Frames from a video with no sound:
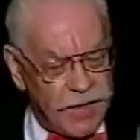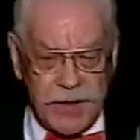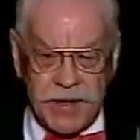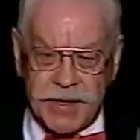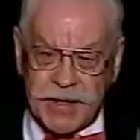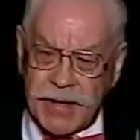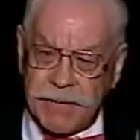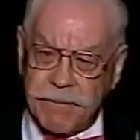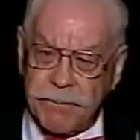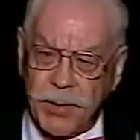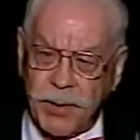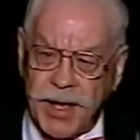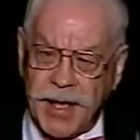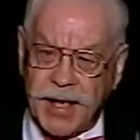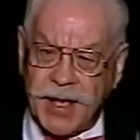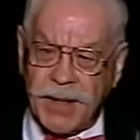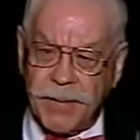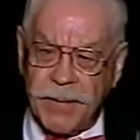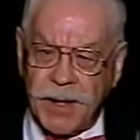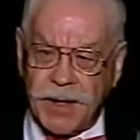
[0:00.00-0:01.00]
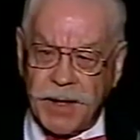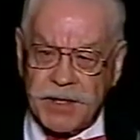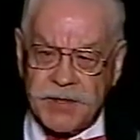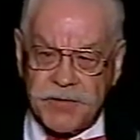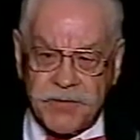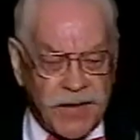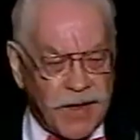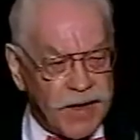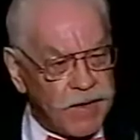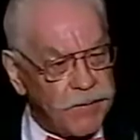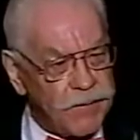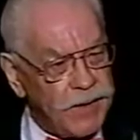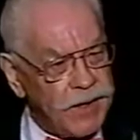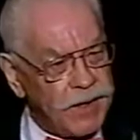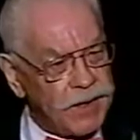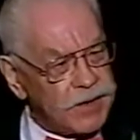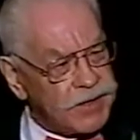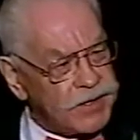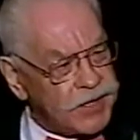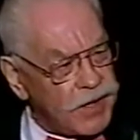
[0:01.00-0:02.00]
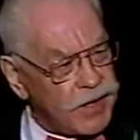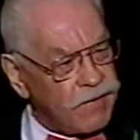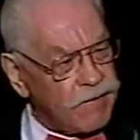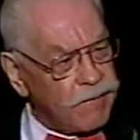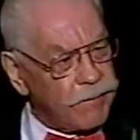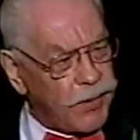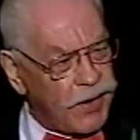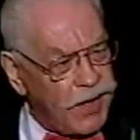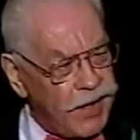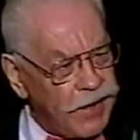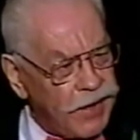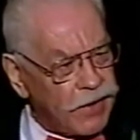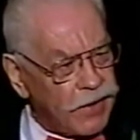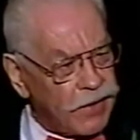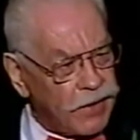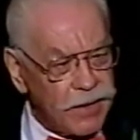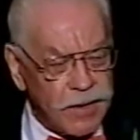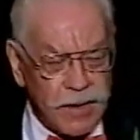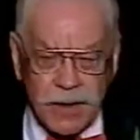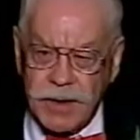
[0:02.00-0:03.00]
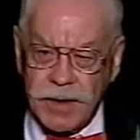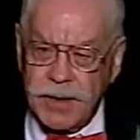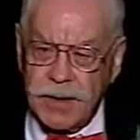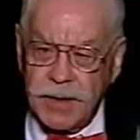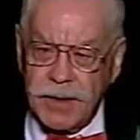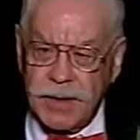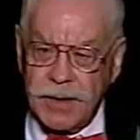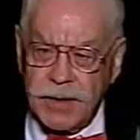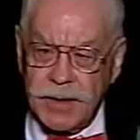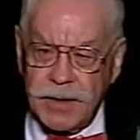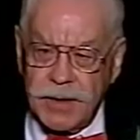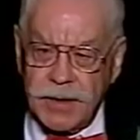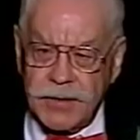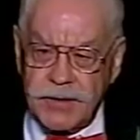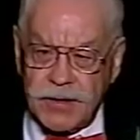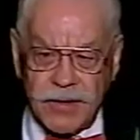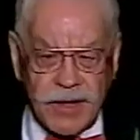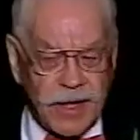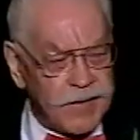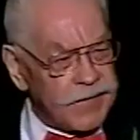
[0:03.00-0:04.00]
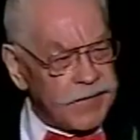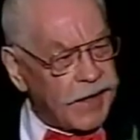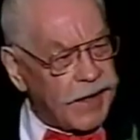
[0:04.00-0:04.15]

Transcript: he kept bragging about his father being a Southern planter. Turned out the